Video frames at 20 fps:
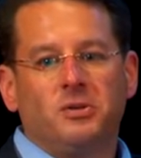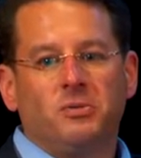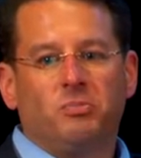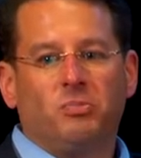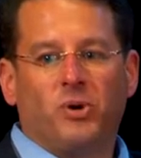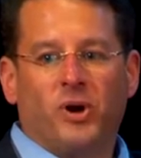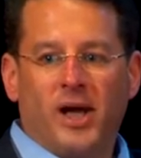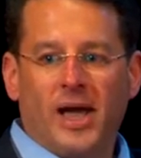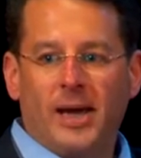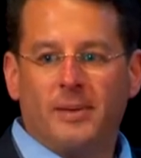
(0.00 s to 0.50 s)

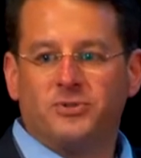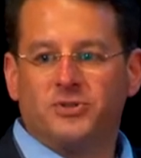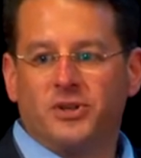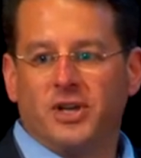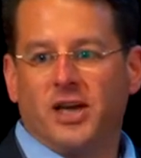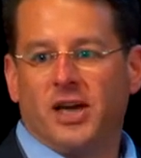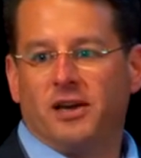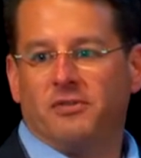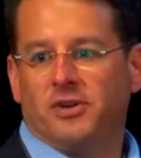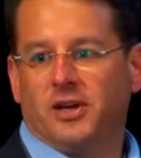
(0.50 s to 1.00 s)
Perhaps they
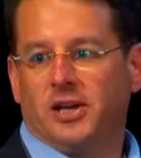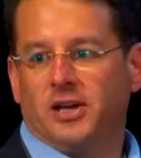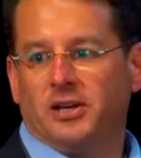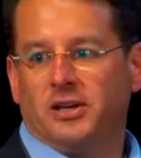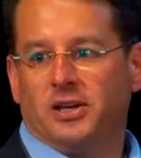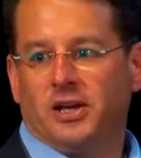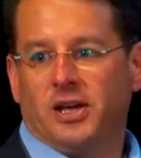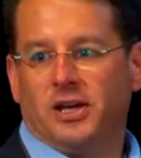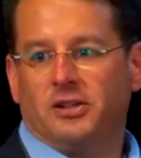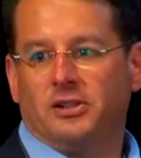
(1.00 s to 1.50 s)
have
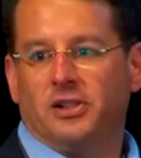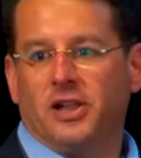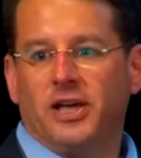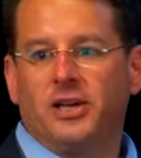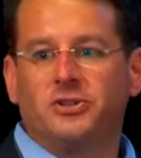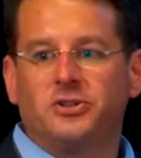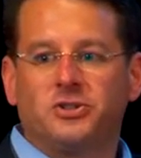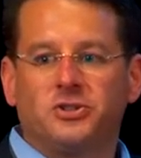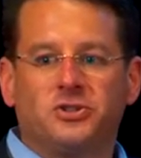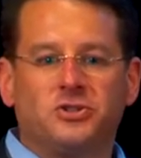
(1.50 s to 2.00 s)
a
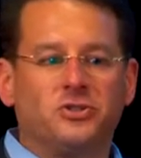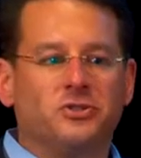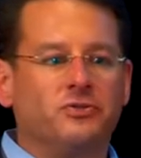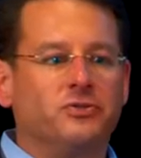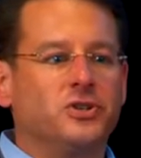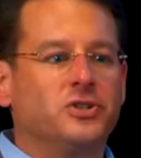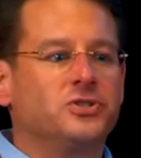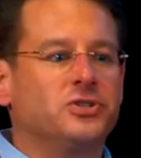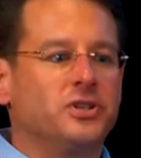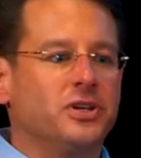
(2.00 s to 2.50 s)
less
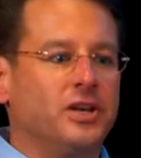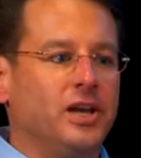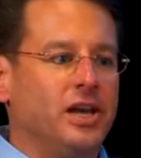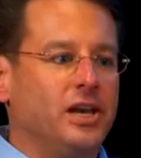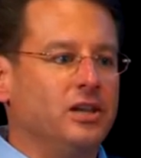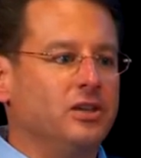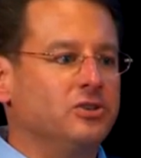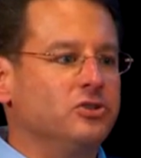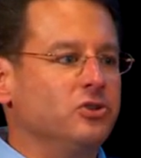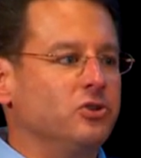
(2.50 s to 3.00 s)

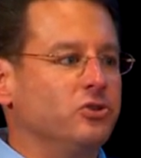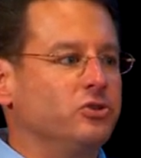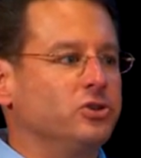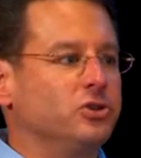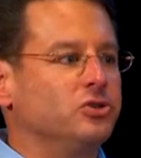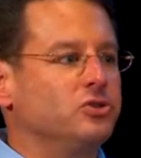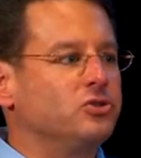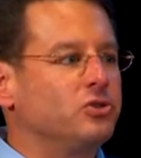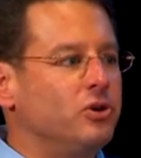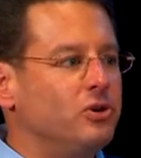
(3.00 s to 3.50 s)
sophisticated internal
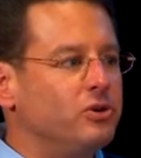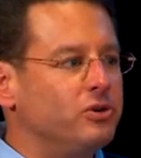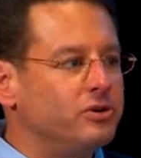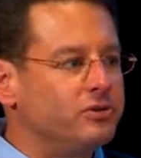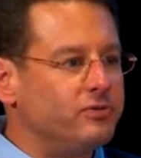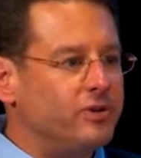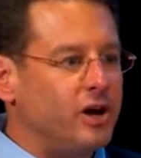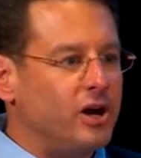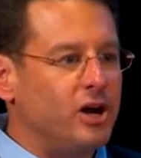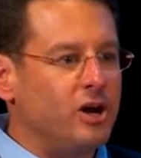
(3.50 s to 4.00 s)
control
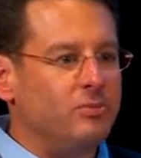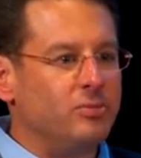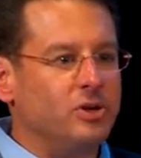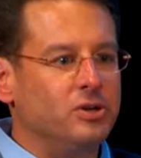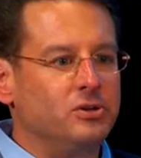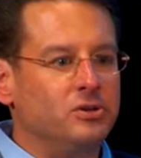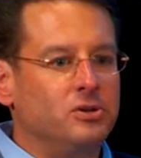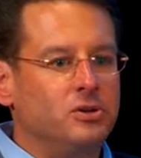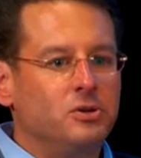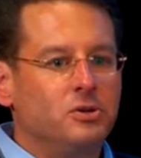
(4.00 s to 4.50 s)

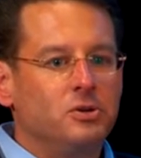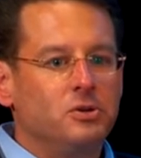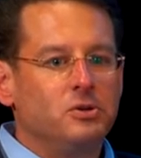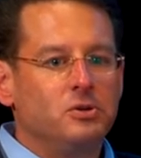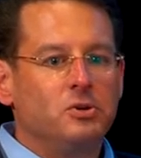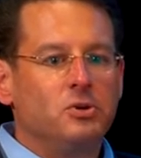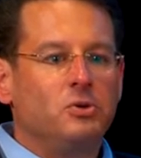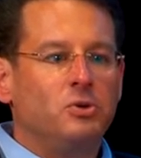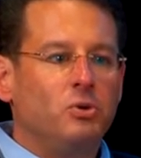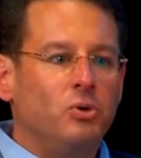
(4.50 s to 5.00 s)
environment?
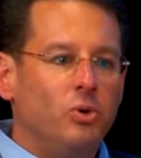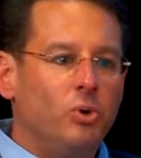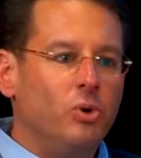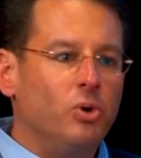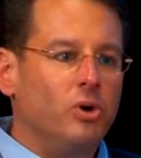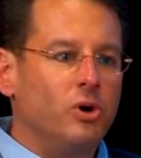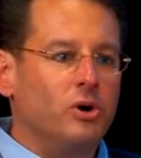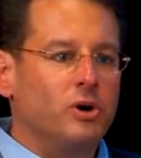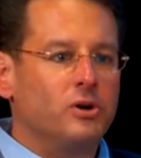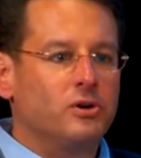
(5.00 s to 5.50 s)

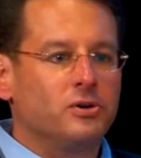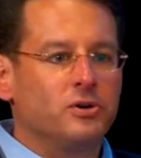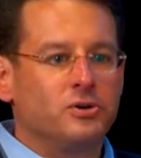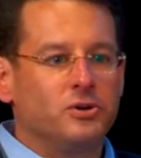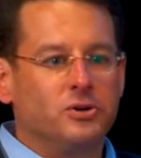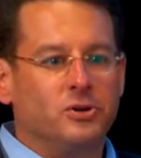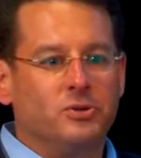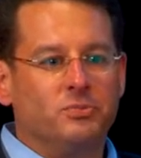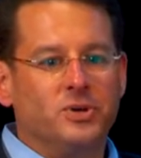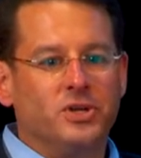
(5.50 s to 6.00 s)
Or
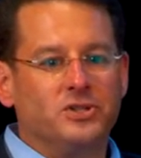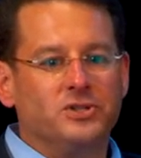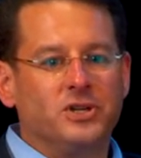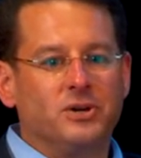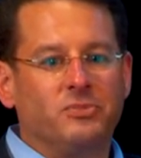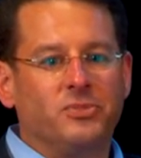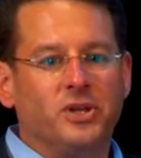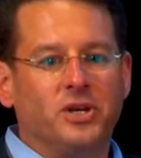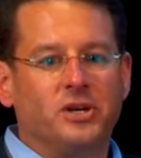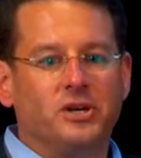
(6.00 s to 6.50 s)
could it be
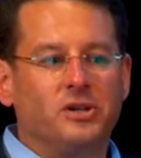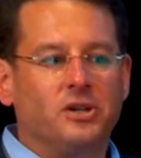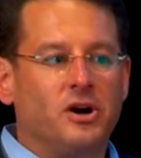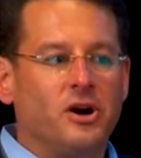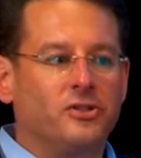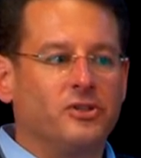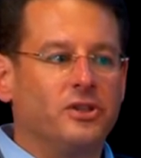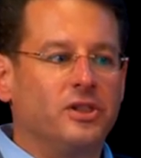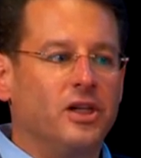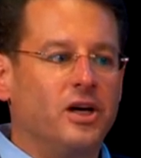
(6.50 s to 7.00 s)
something
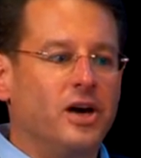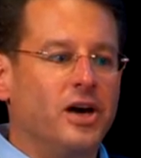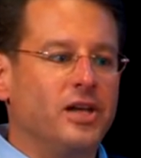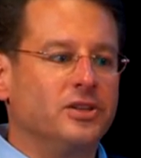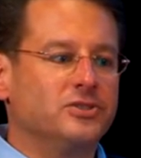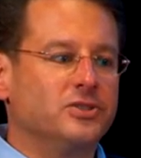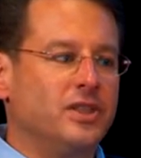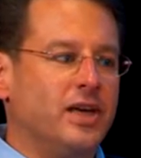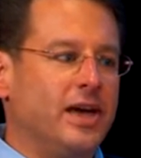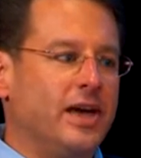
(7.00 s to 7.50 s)
along the
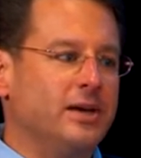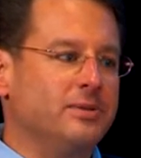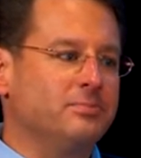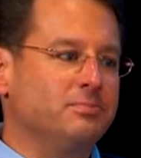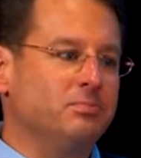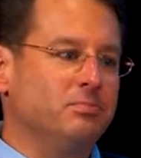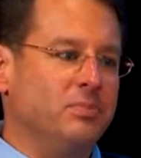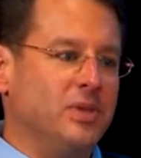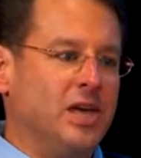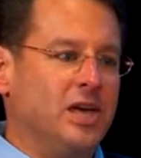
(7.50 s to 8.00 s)
lines that
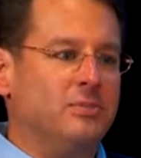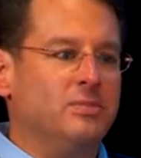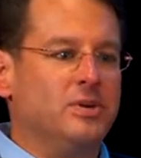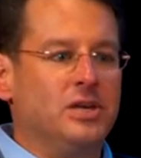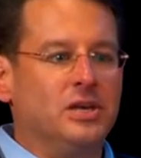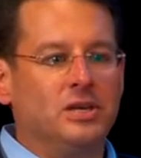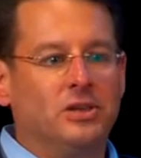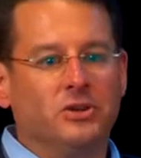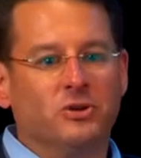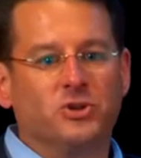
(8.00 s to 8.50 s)

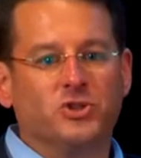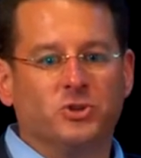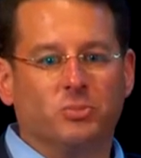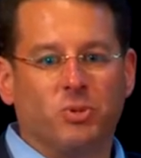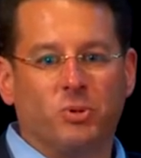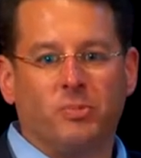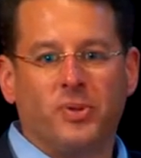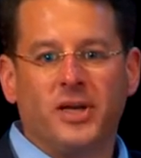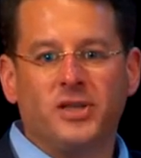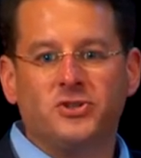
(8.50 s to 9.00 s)
maybe there's a
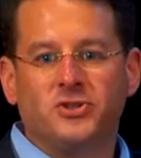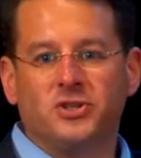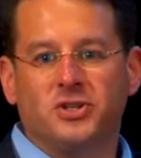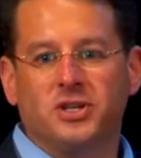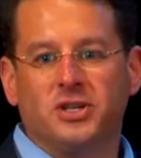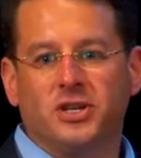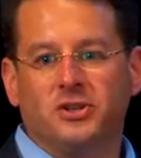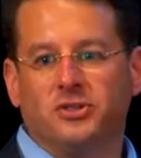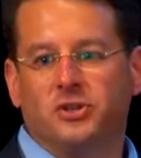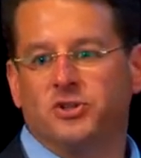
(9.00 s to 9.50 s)

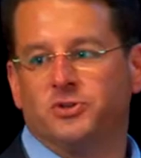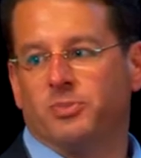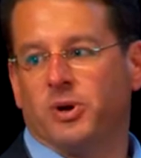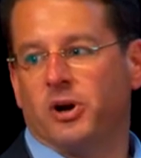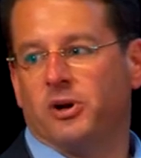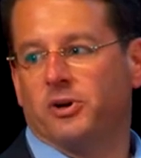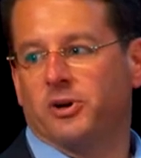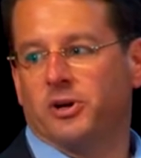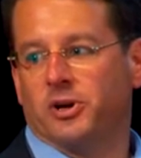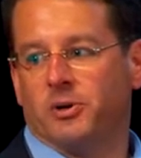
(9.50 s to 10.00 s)
propensity at the
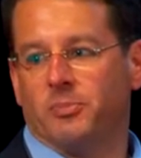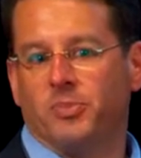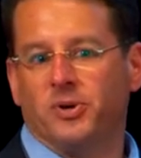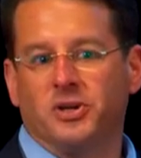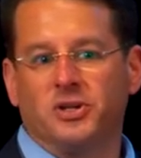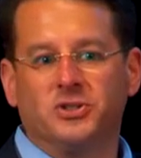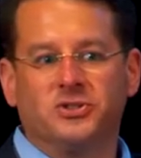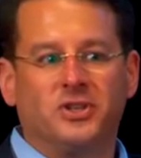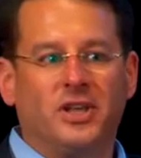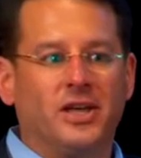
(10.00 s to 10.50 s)
smaller
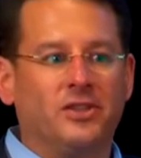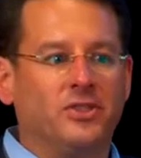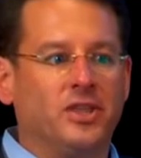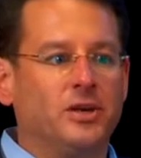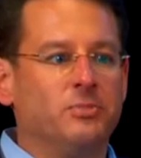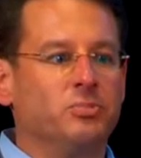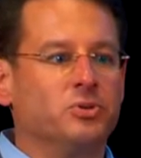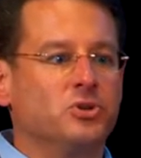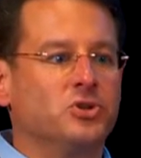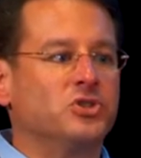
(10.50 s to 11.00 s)
companies that
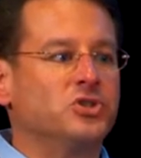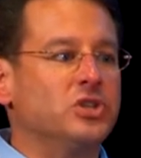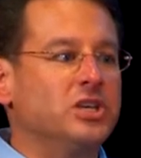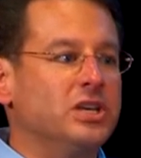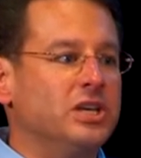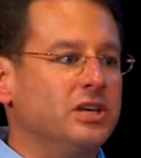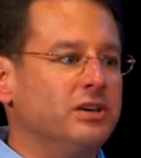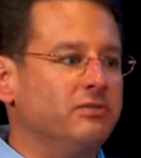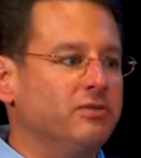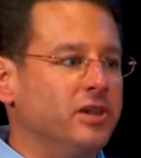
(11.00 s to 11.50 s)
they
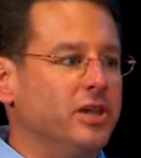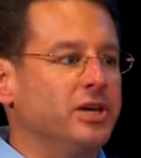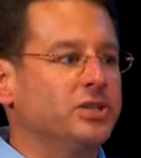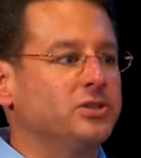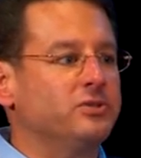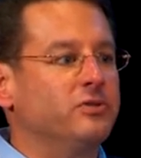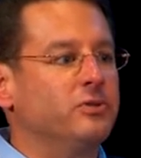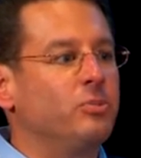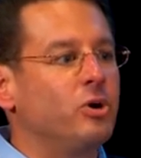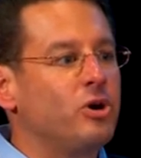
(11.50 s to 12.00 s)
perceive less
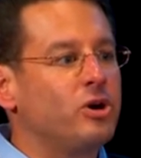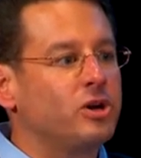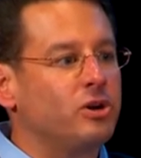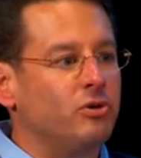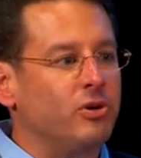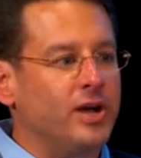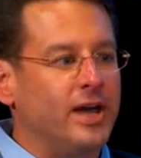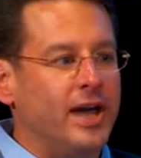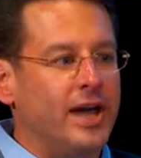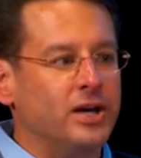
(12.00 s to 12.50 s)
of a market
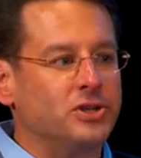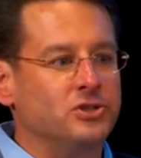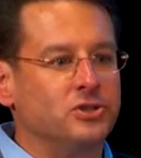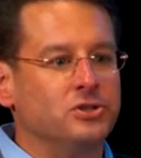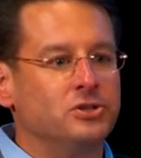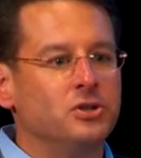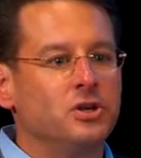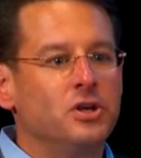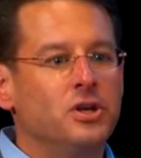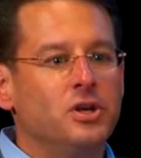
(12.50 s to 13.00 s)

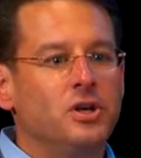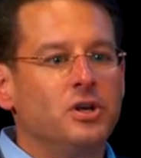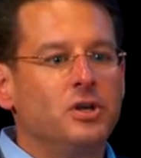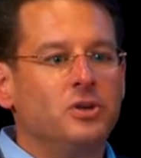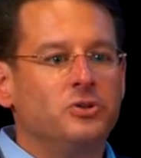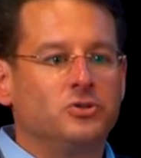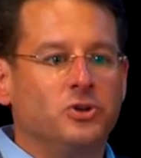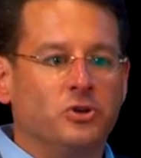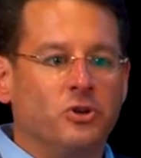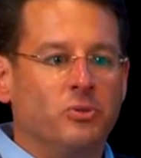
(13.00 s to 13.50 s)
reaction,
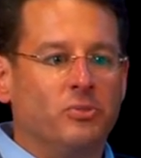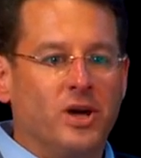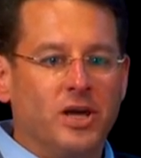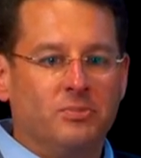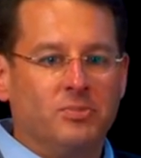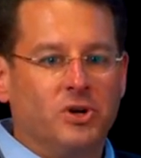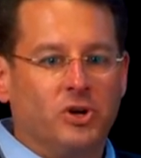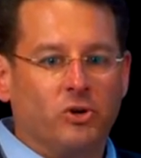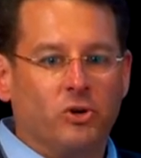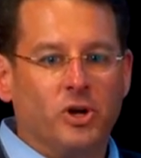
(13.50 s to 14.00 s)
so there might
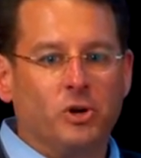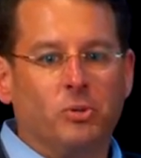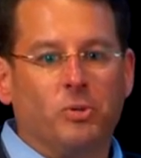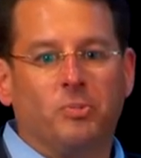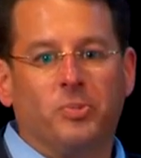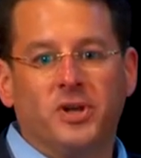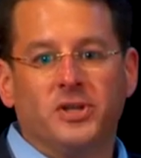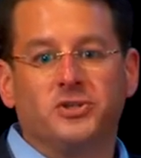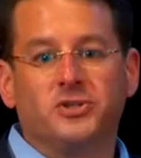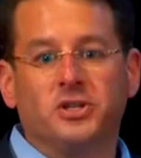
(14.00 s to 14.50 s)
be a greater
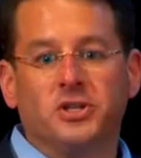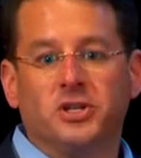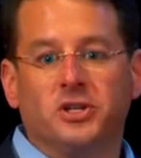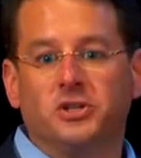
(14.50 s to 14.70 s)
propensity to